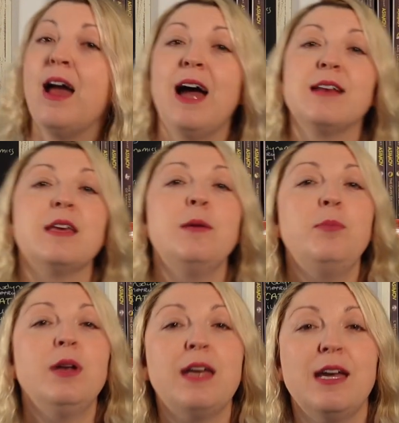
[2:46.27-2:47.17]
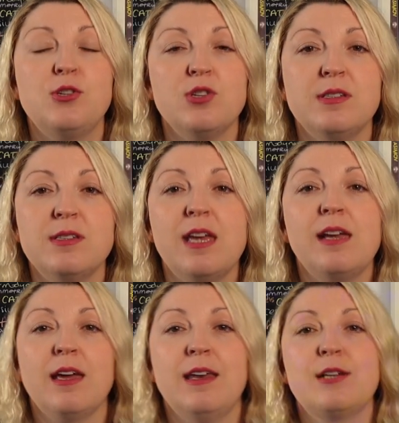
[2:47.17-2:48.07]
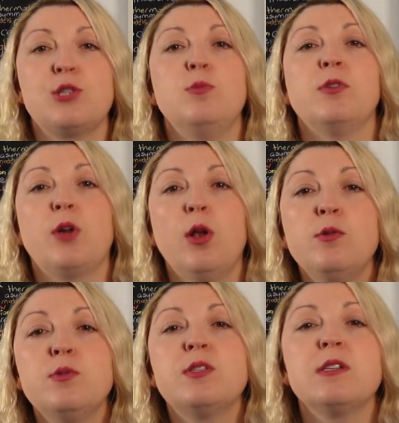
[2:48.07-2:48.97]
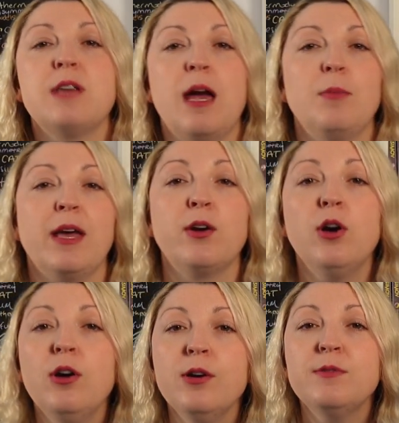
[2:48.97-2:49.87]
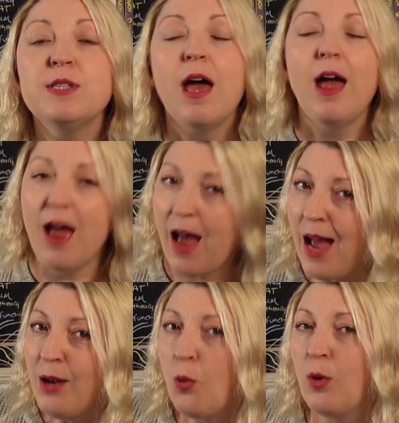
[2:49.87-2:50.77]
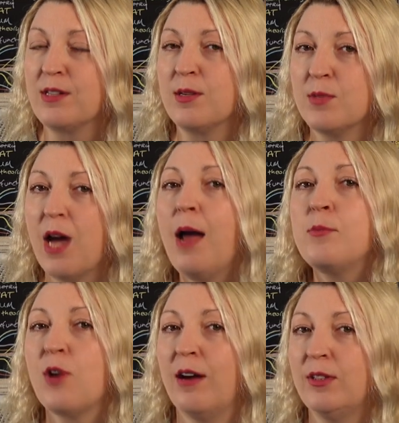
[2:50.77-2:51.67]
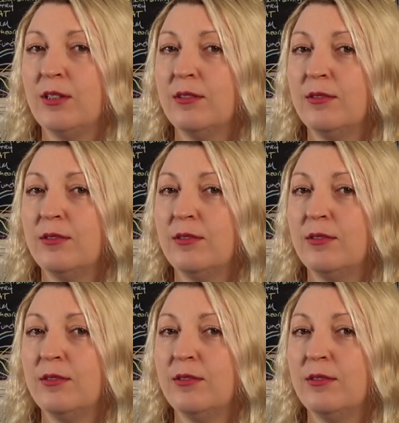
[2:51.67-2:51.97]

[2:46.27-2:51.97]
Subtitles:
has implications in connection with closed time-like curves and quantum time travel.